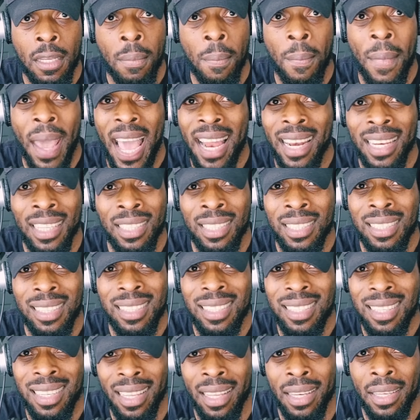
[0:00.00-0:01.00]
Man is
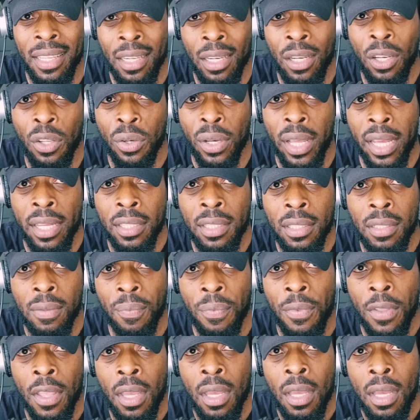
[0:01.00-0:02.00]
clearly clueless.
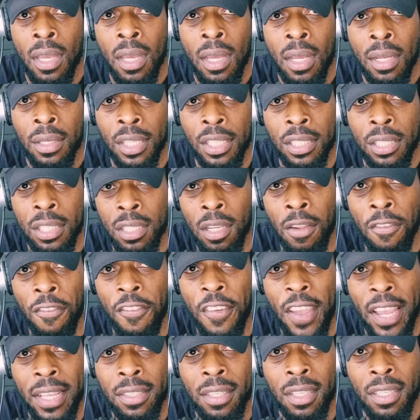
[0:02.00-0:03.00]
This has
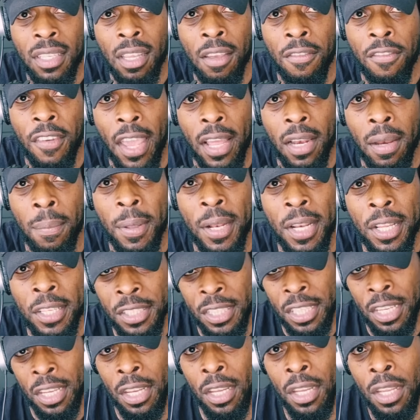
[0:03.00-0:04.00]
affected the
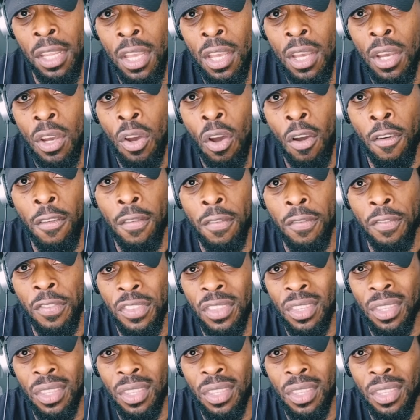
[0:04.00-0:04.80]
availability of